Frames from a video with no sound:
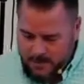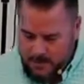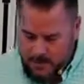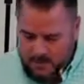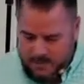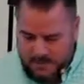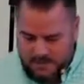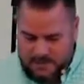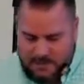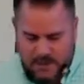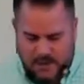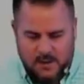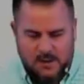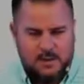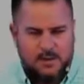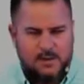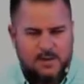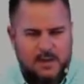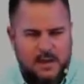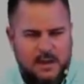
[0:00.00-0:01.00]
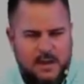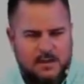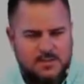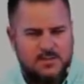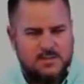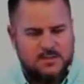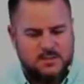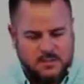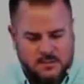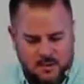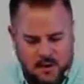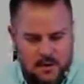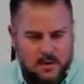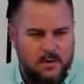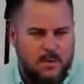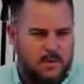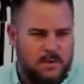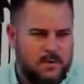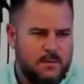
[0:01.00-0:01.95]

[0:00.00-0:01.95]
but I'm telling you, it's a struggle.